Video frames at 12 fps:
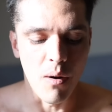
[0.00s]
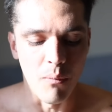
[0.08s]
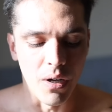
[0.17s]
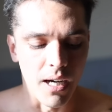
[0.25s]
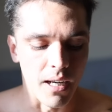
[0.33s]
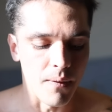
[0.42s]

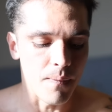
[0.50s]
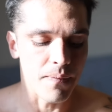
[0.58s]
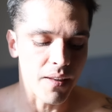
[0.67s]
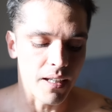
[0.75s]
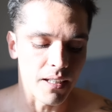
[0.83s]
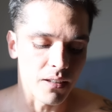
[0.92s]
But
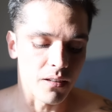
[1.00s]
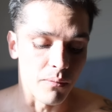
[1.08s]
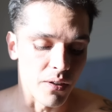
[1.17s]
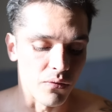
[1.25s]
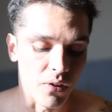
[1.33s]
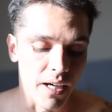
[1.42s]
to
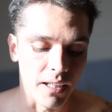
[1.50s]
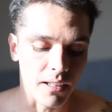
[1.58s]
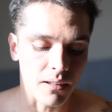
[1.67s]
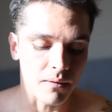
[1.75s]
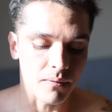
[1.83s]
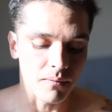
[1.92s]
be frank,
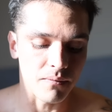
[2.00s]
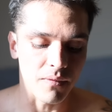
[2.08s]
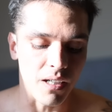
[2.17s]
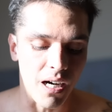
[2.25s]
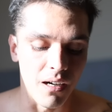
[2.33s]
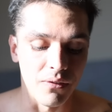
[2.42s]

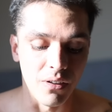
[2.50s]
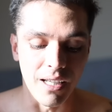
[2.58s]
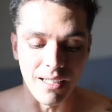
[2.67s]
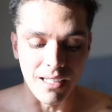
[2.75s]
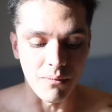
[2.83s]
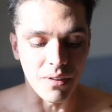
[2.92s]
I feel
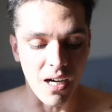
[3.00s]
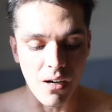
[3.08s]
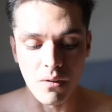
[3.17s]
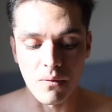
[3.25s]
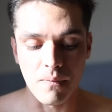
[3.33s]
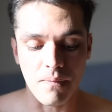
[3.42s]
that deep
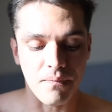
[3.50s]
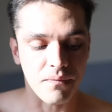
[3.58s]
down,